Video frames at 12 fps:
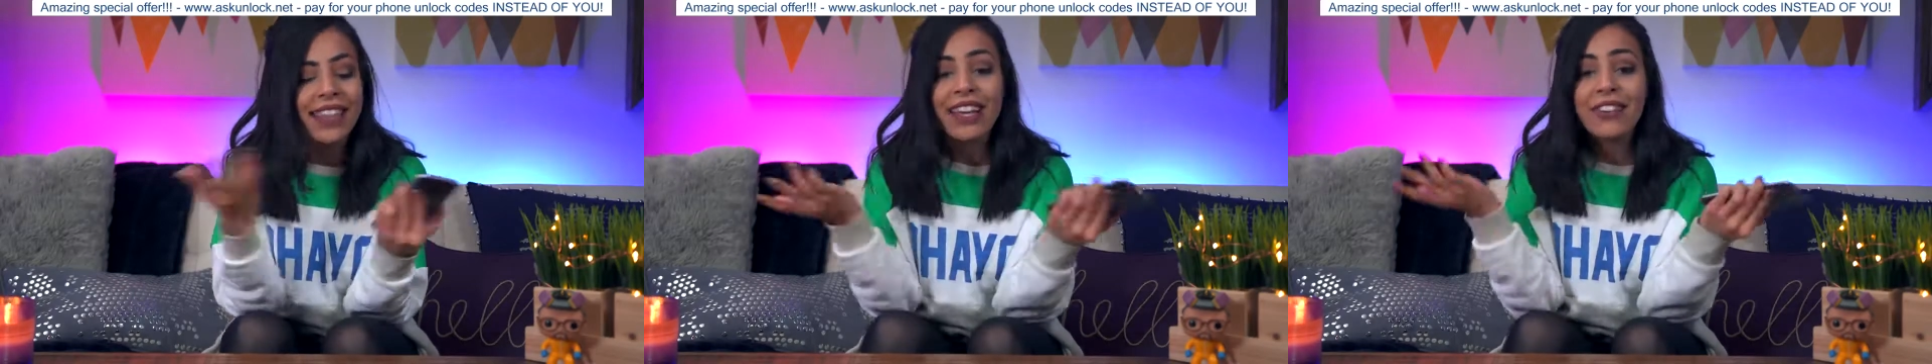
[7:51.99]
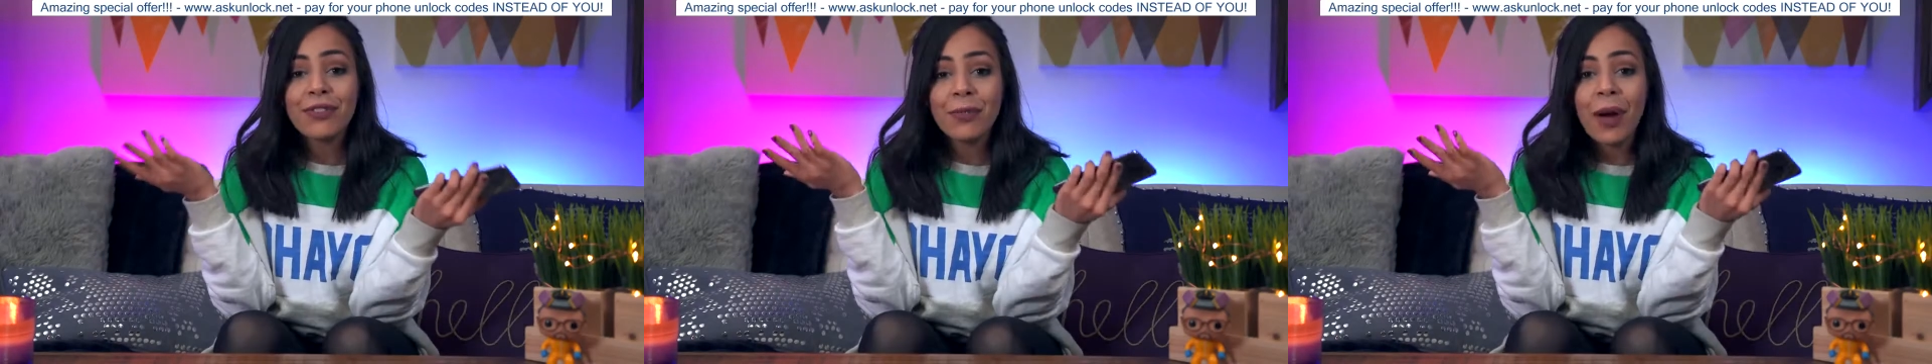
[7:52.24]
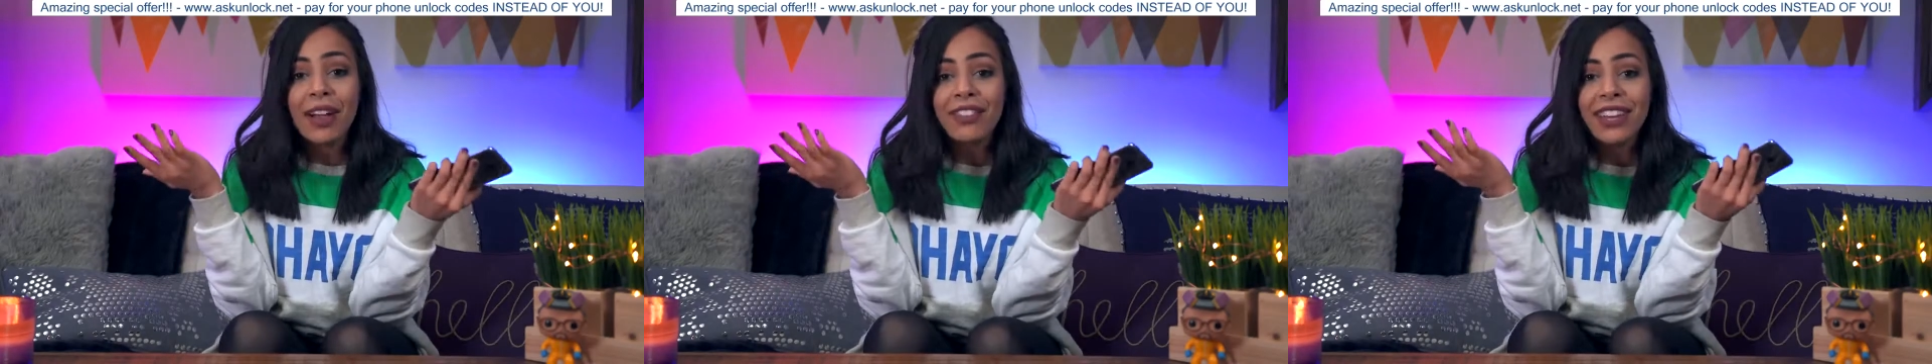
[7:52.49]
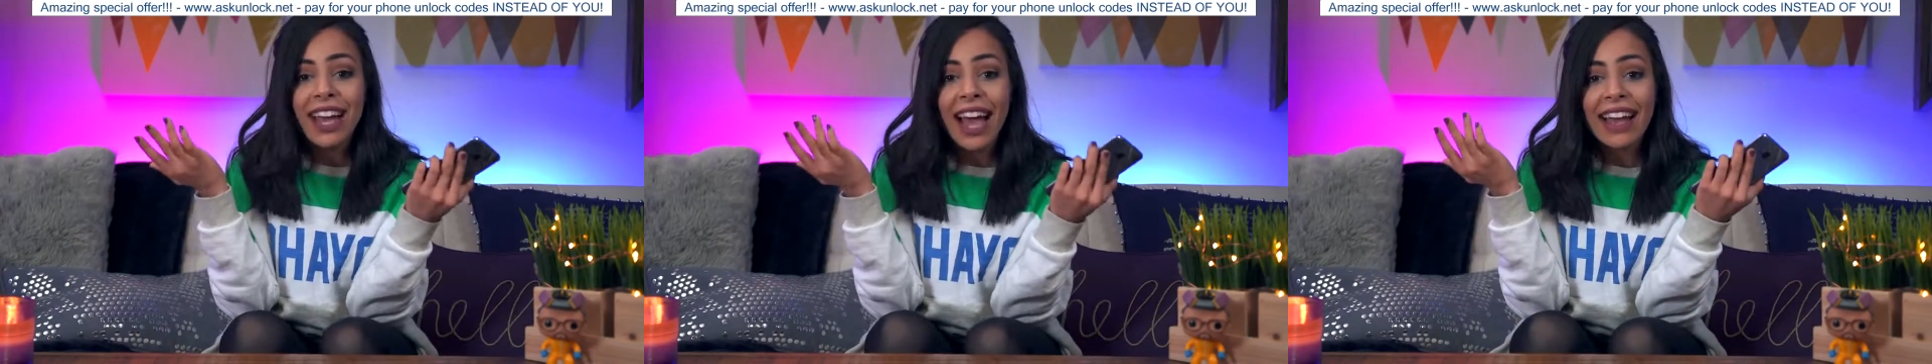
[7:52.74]
Thanks for
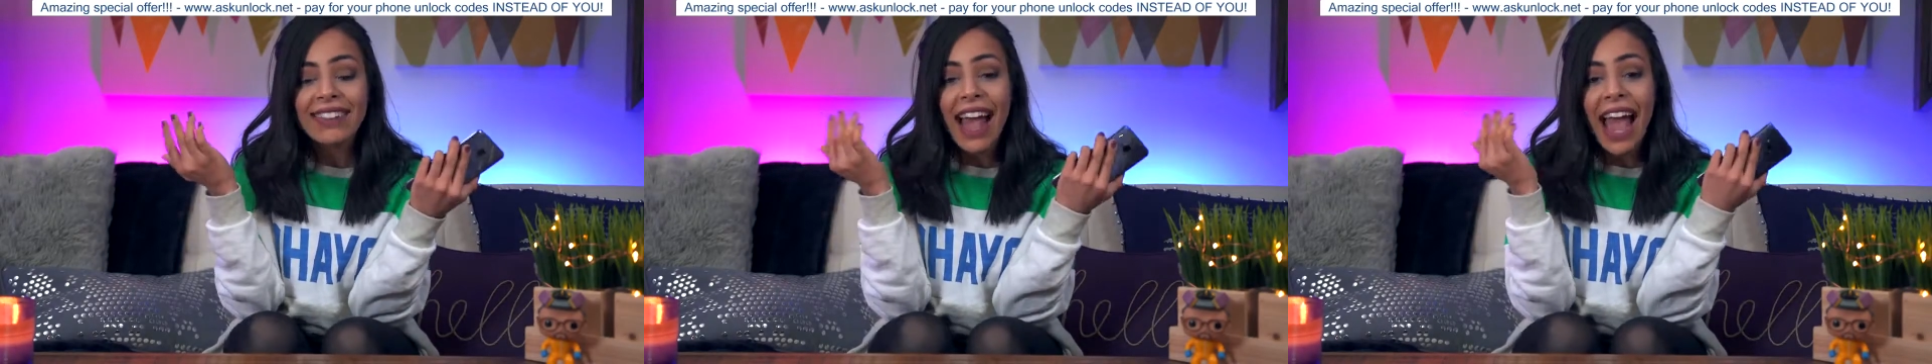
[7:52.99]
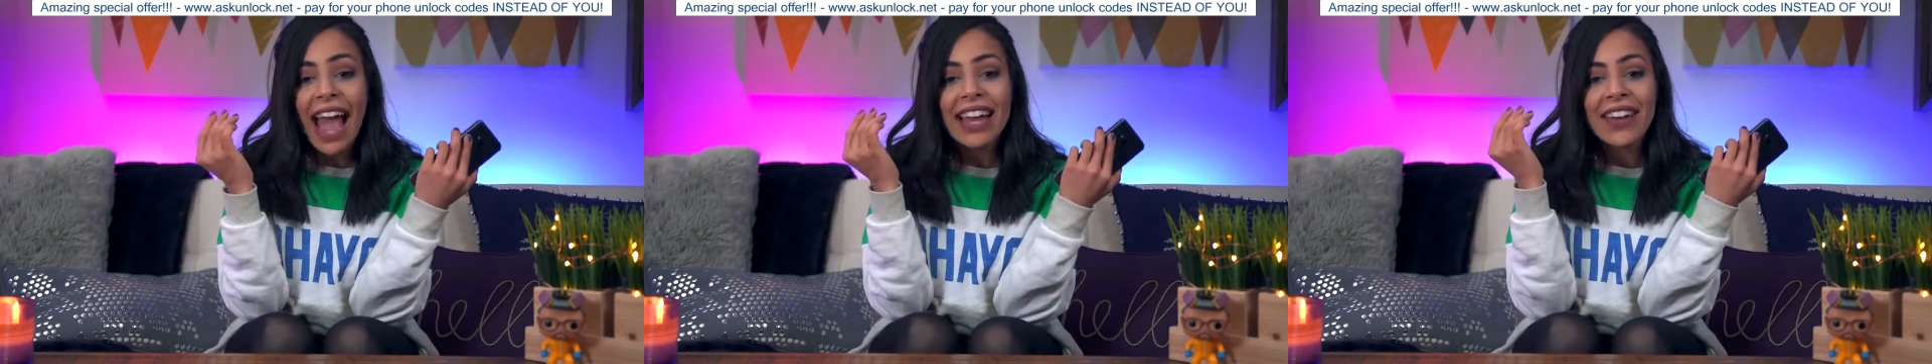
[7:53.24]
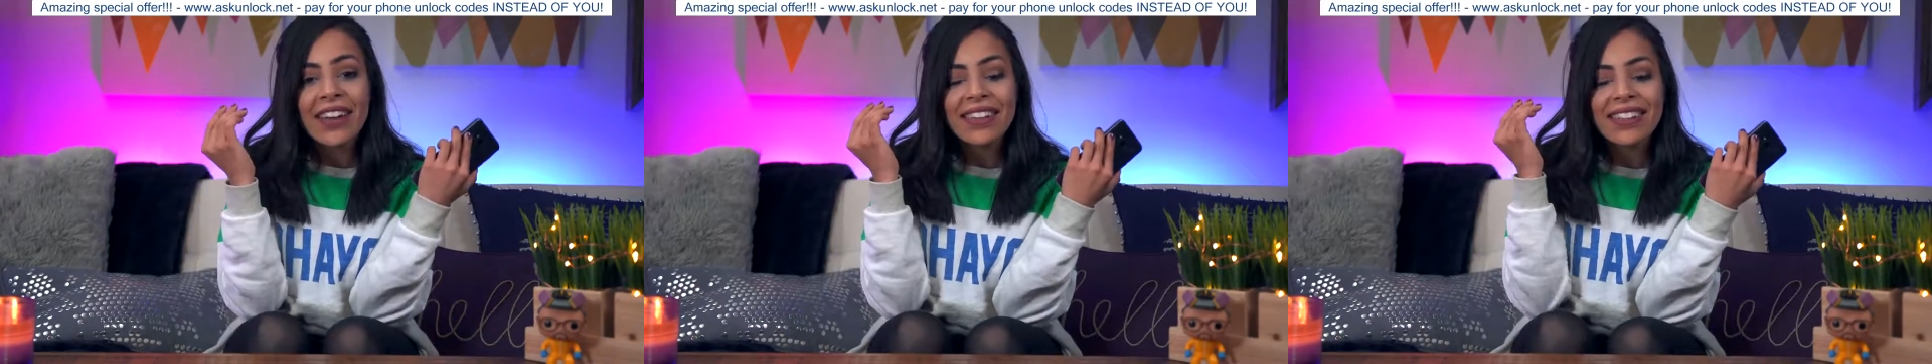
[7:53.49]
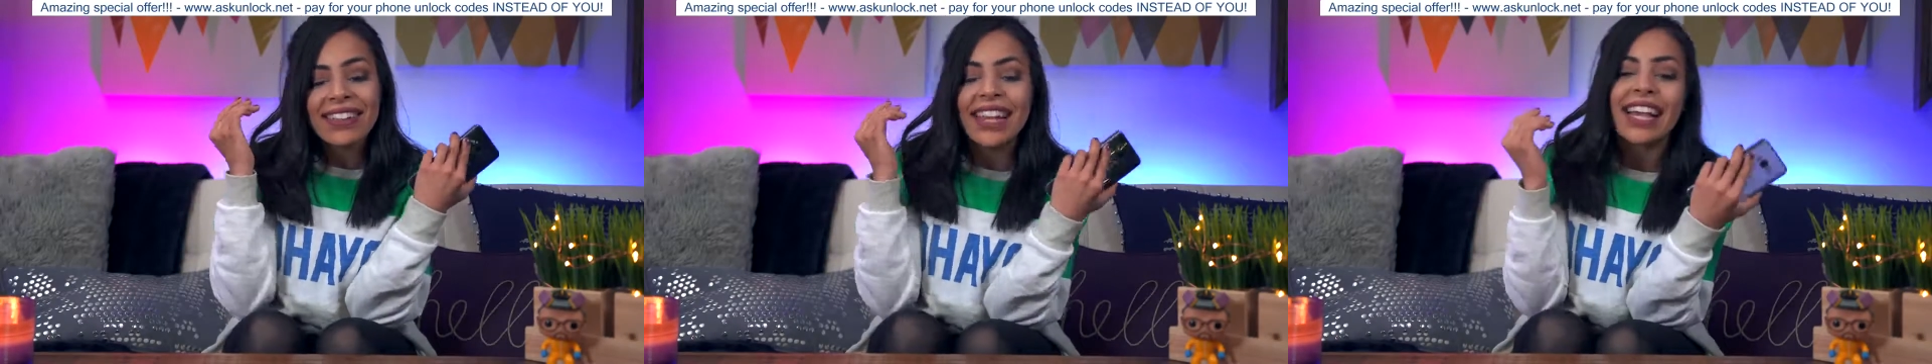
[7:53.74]
watching, guys, and I'll
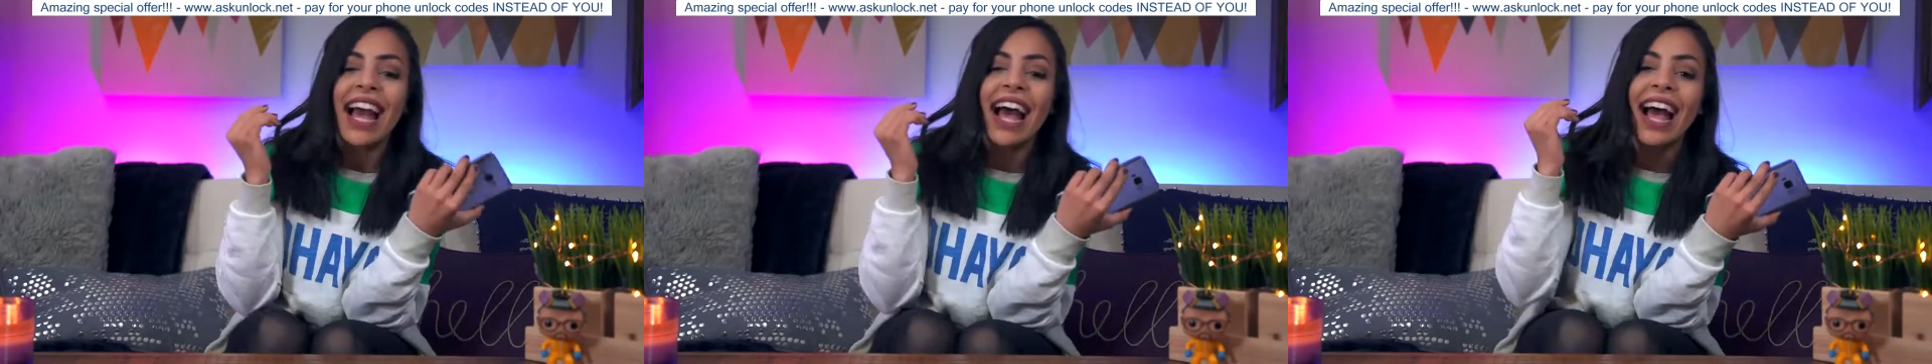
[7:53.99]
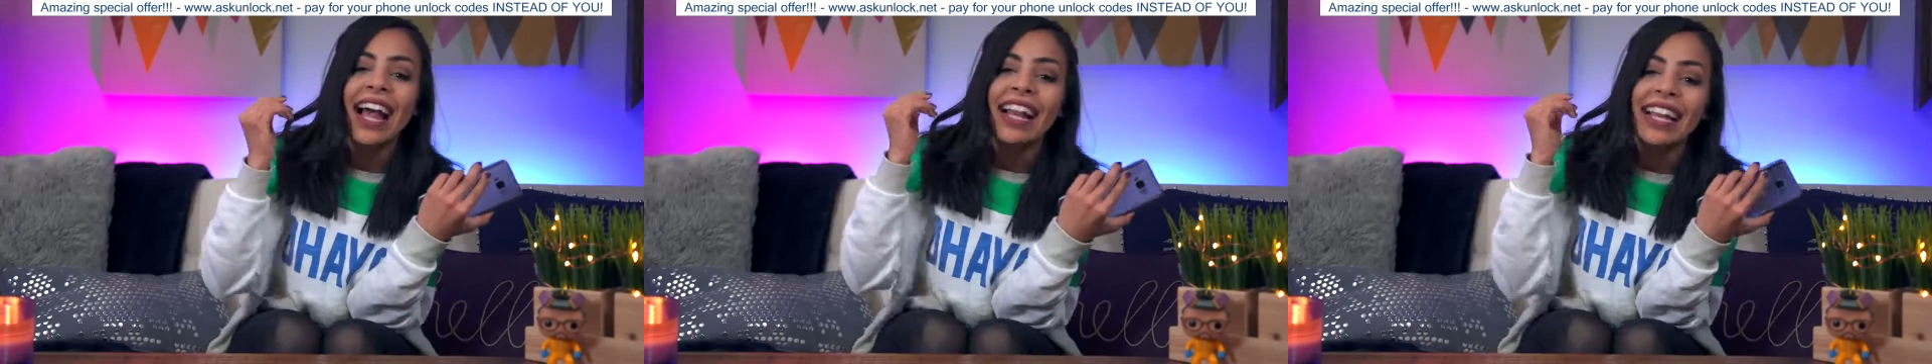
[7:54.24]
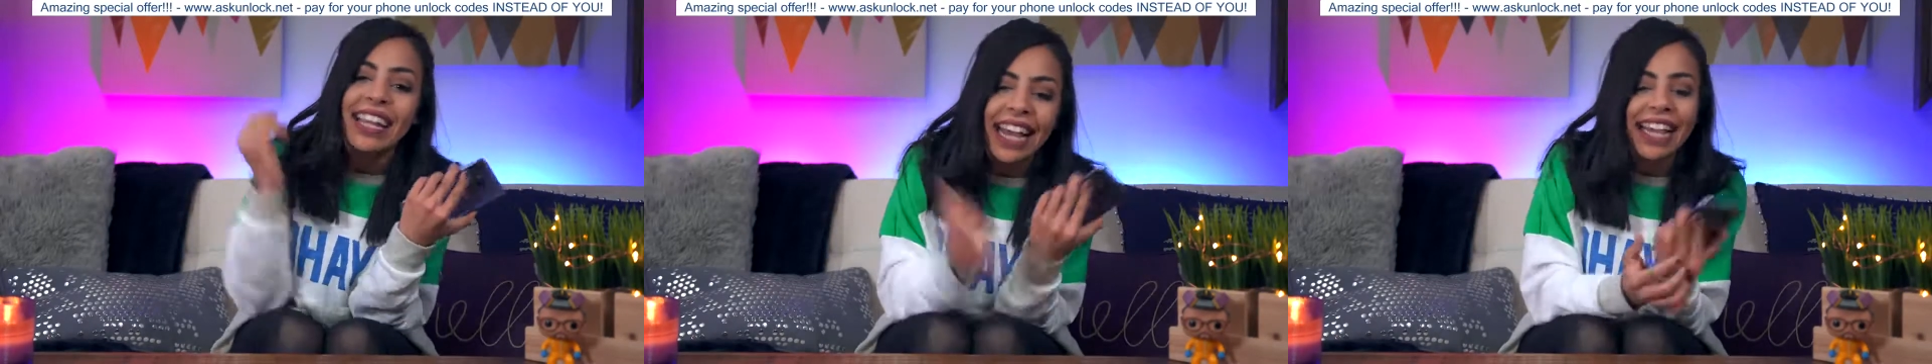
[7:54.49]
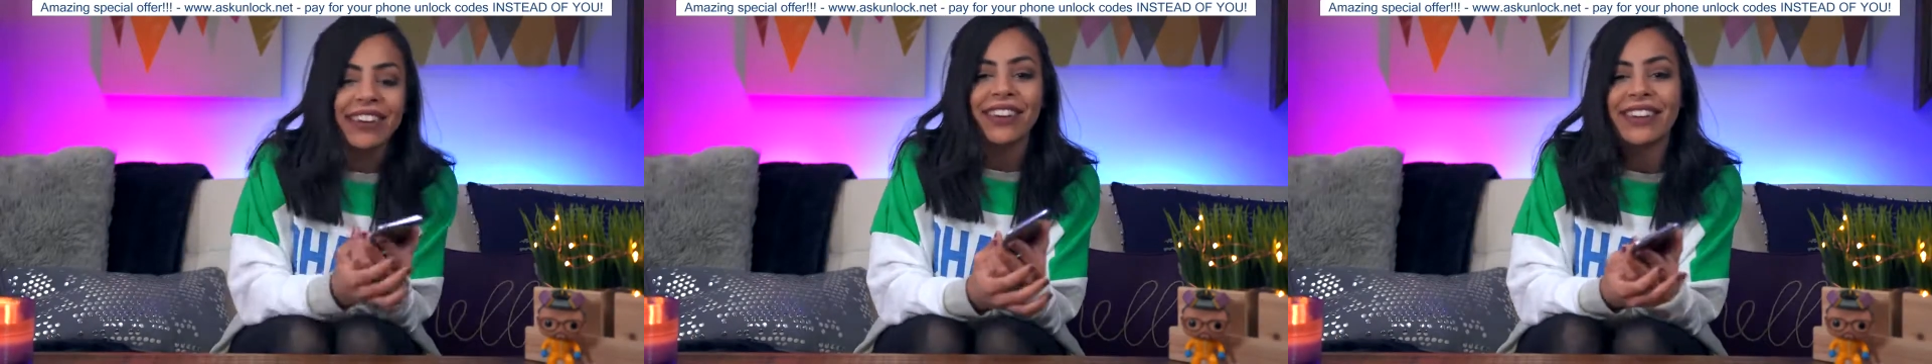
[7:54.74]
see ya
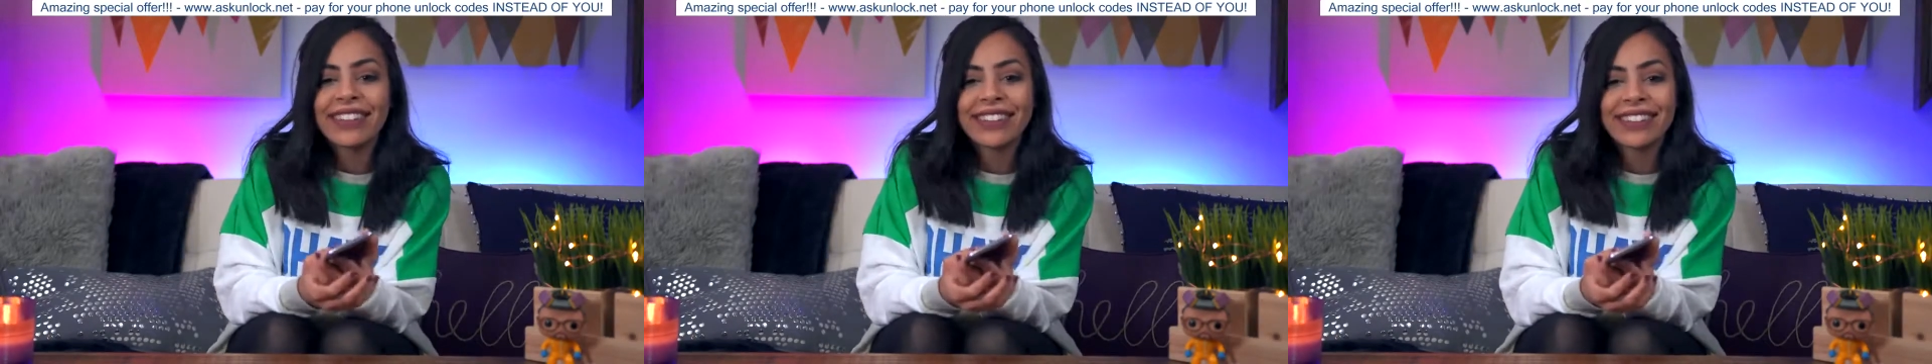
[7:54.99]
later.